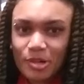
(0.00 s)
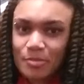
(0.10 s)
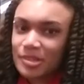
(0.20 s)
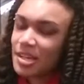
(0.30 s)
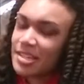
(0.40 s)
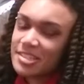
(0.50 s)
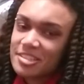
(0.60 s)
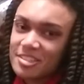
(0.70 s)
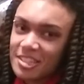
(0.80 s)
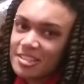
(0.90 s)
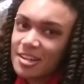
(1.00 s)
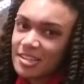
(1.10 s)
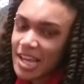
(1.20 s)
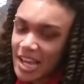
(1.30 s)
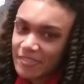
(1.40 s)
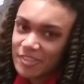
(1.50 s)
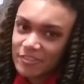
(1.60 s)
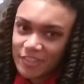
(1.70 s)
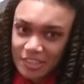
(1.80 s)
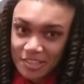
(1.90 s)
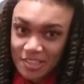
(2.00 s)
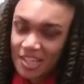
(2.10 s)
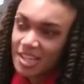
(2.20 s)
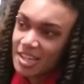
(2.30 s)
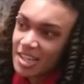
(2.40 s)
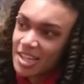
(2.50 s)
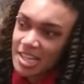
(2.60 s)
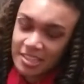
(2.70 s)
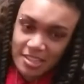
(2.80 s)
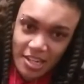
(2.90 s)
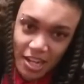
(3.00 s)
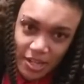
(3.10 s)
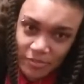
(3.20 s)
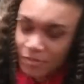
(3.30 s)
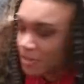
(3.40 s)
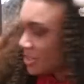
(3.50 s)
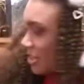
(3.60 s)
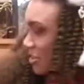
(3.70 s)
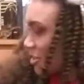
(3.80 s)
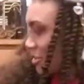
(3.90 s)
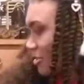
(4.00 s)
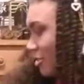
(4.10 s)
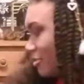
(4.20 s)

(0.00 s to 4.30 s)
but I just did not have the funds at the time for such. So